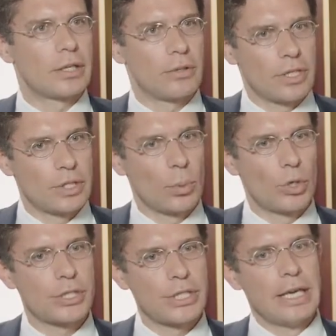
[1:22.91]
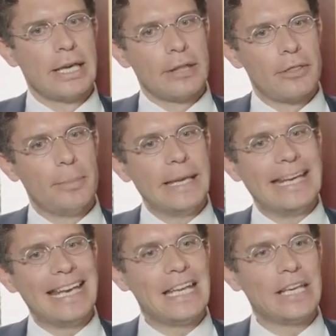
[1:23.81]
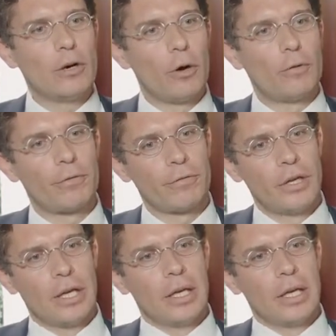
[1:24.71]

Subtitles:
This was the beginning of